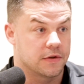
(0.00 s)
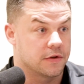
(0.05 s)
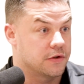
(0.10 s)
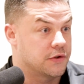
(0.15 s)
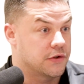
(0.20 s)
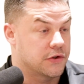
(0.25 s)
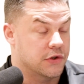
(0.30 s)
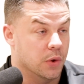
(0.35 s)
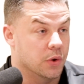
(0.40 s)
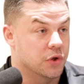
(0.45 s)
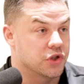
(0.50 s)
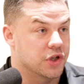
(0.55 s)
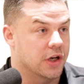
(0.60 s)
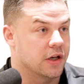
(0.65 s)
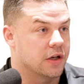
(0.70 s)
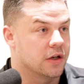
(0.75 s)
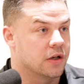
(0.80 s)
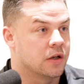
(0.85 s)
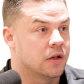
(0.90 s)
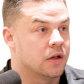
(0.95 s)

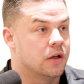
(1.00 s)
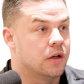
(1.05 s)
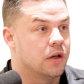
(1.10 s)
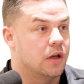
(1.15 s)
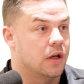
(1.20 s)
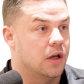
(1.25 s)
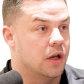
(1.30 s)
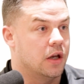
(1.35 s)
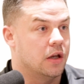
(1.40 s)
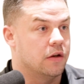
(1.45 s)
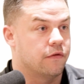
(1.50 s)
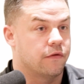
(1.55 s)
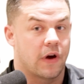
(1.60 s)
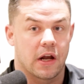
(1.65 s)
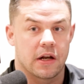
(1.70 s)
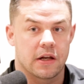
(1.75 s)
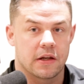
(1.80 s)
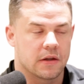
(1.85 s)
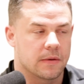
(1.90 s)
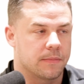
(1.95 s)
searching and
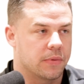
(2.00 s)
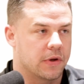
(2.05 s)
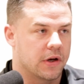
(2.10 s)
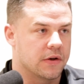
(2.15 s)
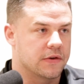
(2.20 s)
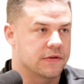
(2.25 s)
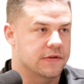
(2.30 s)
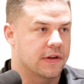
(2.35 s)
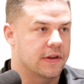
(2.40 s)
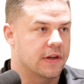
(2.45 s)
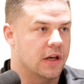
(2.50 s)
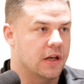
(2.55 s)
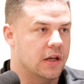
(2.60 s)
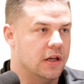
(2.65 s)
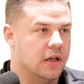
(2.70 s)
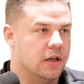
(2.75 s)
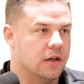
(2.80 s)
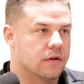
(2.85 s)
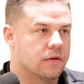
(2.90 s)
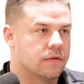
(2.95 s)
finding the players that they
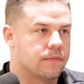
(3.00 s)
need.